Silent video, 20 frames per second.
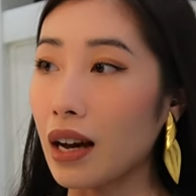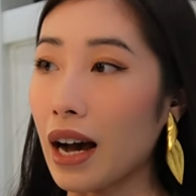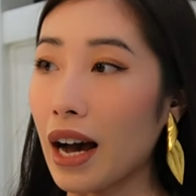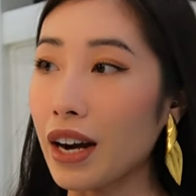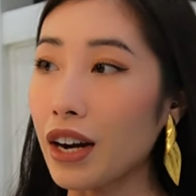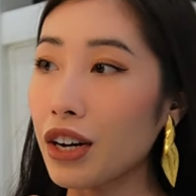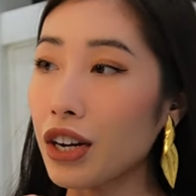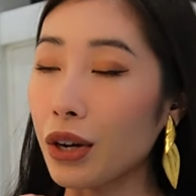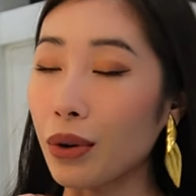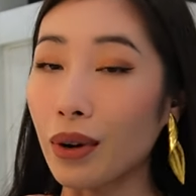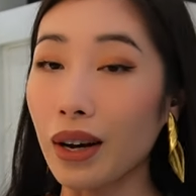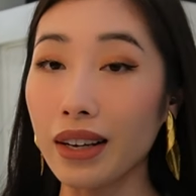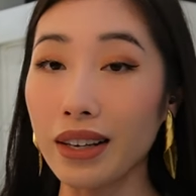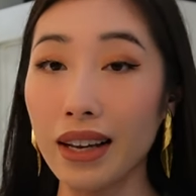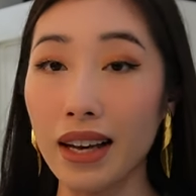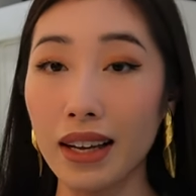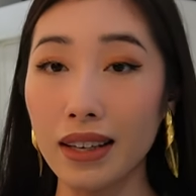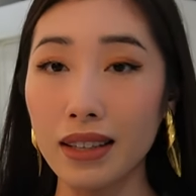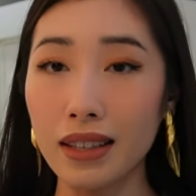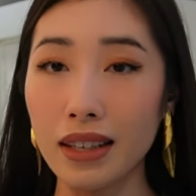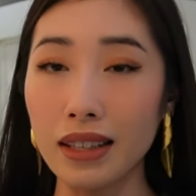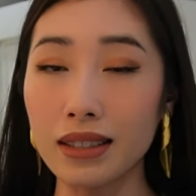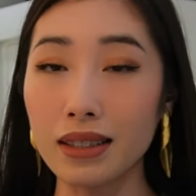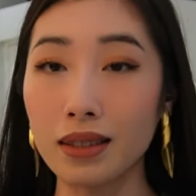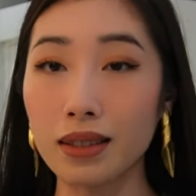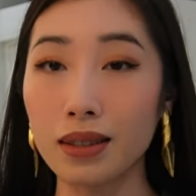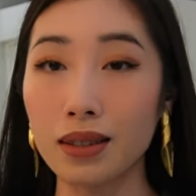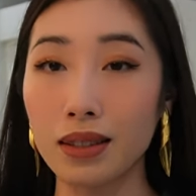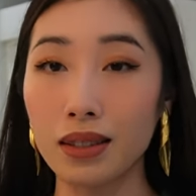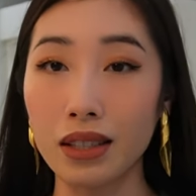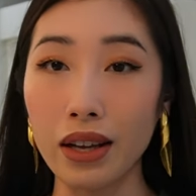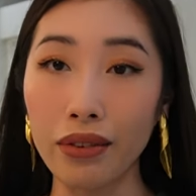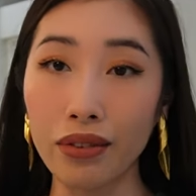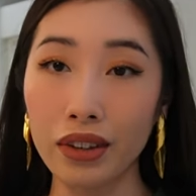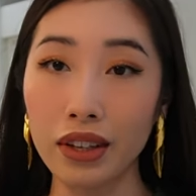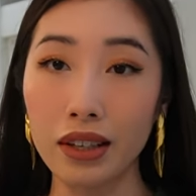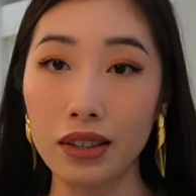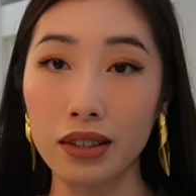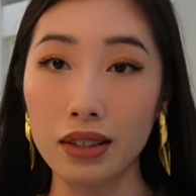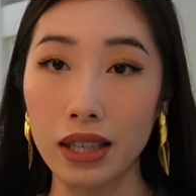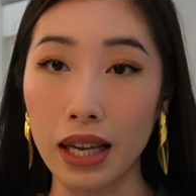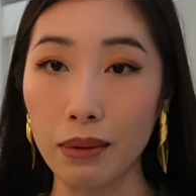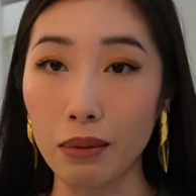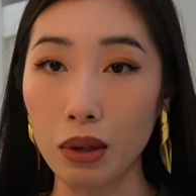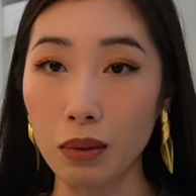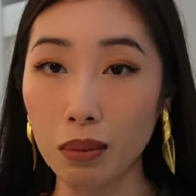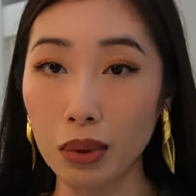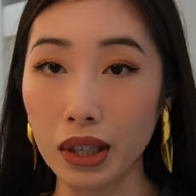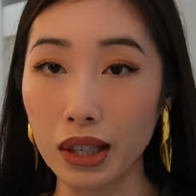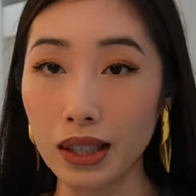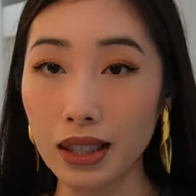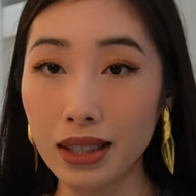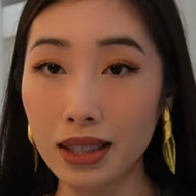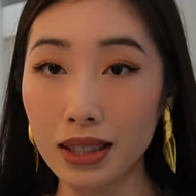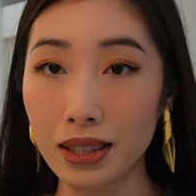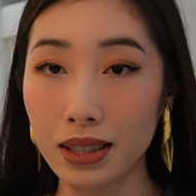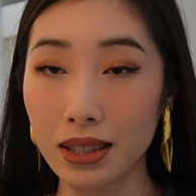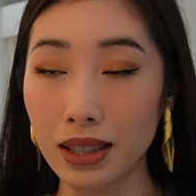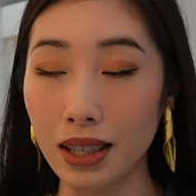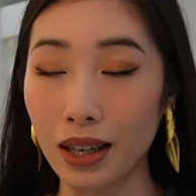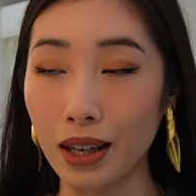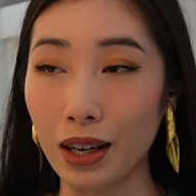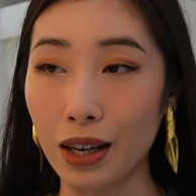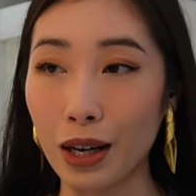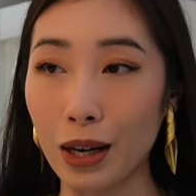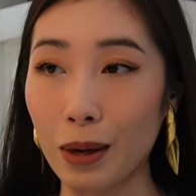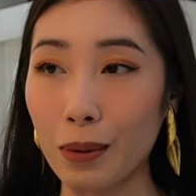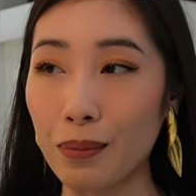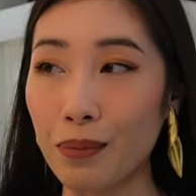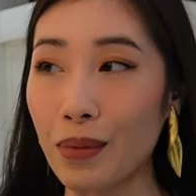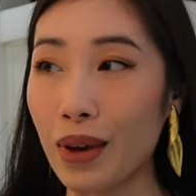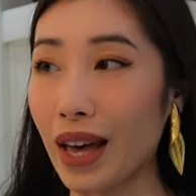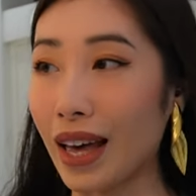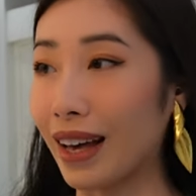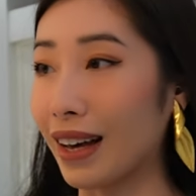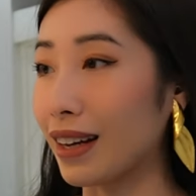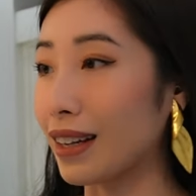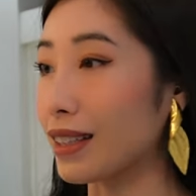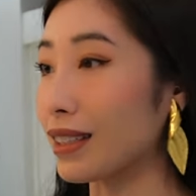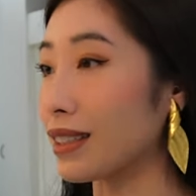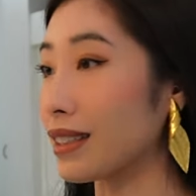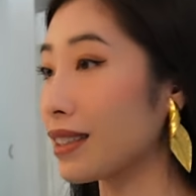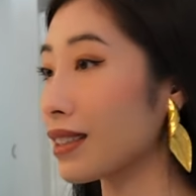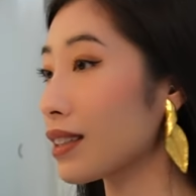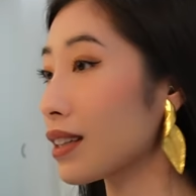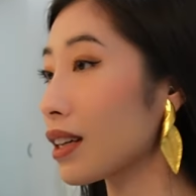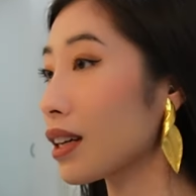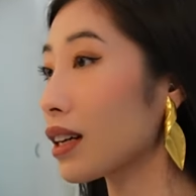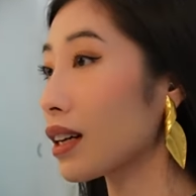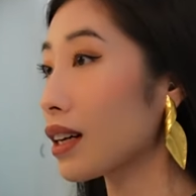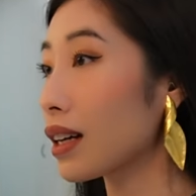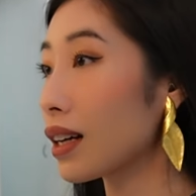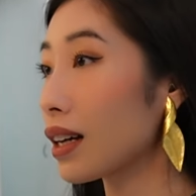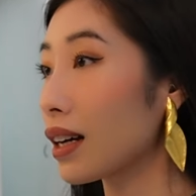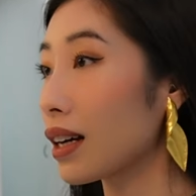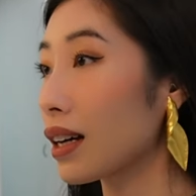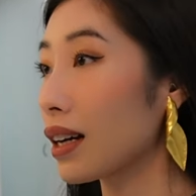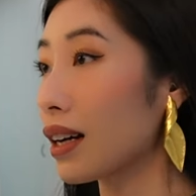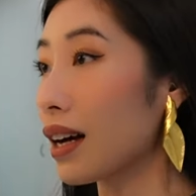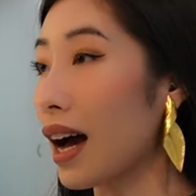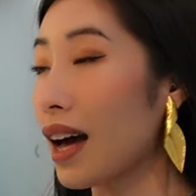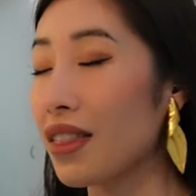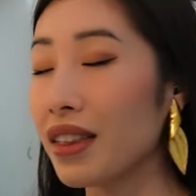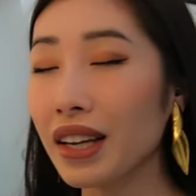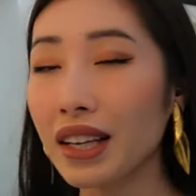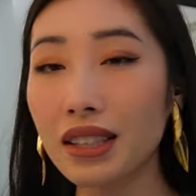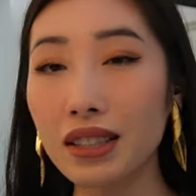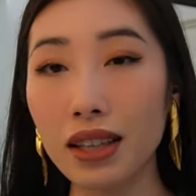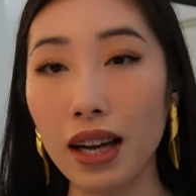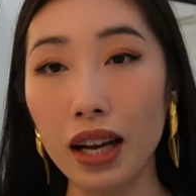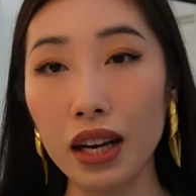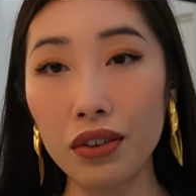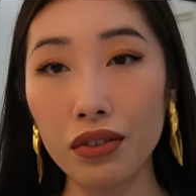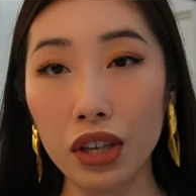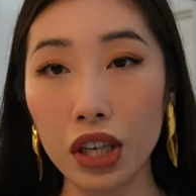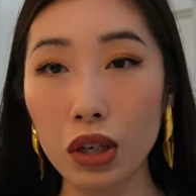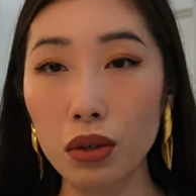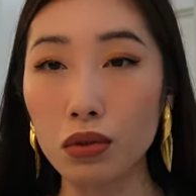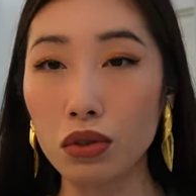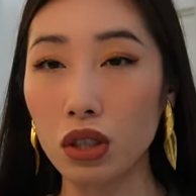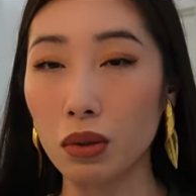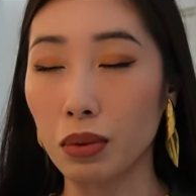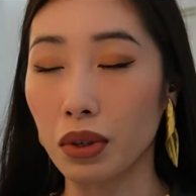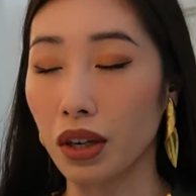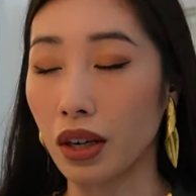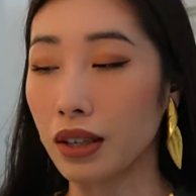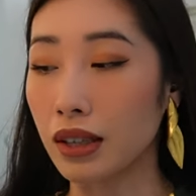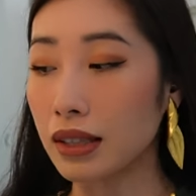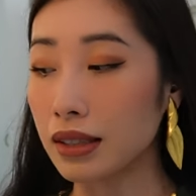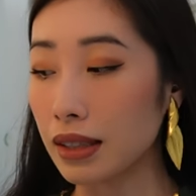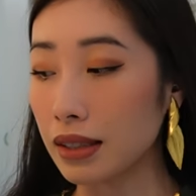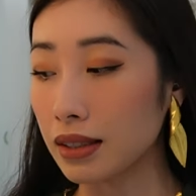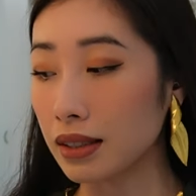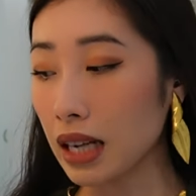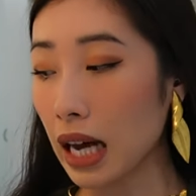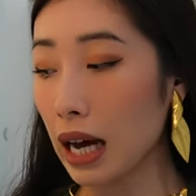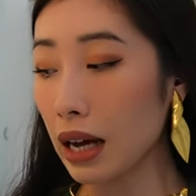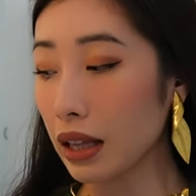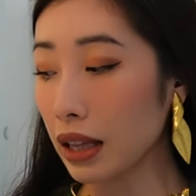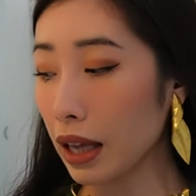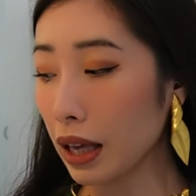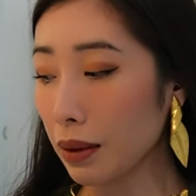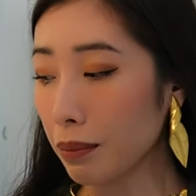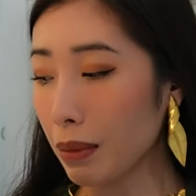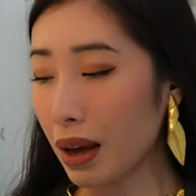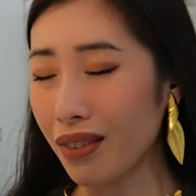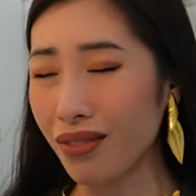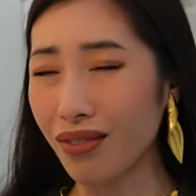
I don't know. Again, it's definitely a statement piece, um, and I think it's kind of cute, to be honest. It's not like my